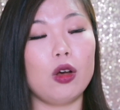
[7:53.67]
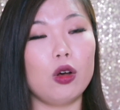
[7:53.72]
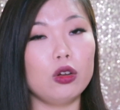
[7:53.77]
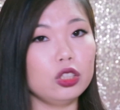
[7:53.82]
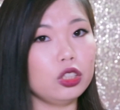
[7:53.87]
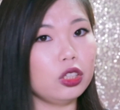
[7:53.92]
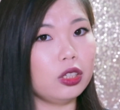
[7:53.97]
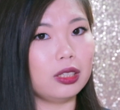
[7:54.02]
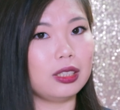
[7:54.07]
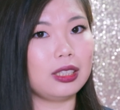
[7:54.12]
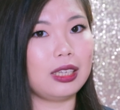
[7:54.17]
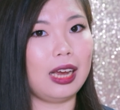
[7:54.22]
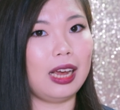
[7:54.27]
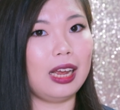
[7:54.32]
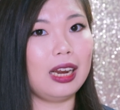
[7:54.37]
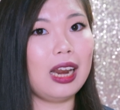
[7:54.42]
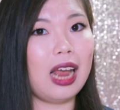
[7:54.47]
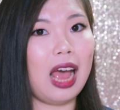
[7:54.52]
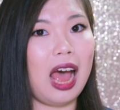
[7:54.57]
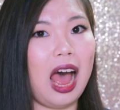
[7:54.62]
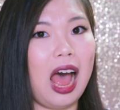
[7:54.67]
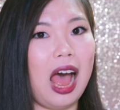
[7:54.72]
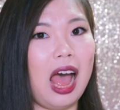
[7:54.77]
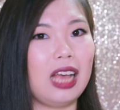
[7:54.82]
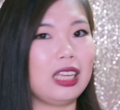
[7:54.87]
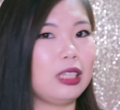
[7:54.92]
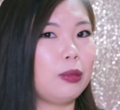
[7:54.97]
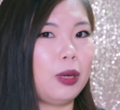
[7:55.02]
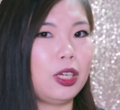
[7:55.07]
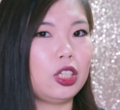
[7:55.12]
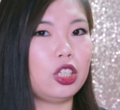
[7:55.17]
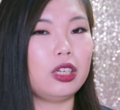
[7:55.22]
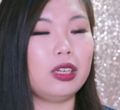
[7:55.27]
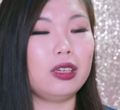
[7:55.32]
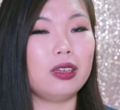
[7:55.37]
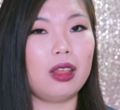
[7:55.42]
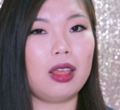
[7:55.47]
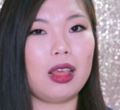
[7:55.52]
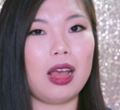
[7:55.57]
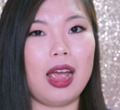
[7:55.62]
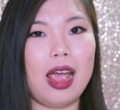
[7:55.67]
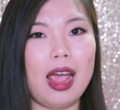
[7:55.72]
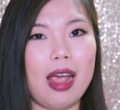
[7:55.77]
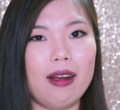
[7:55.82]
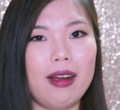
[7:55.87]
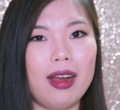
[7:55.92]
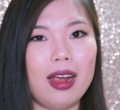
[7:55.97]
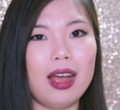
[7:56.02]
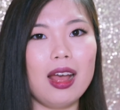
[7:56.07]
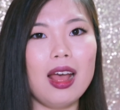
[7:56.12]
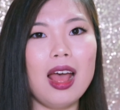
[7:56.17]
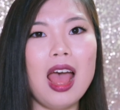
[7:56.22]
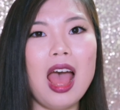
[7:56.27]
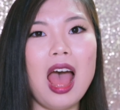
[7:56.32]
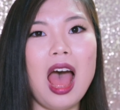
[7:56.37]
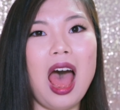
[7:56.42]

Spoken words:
onto your skin, especially your thigh area,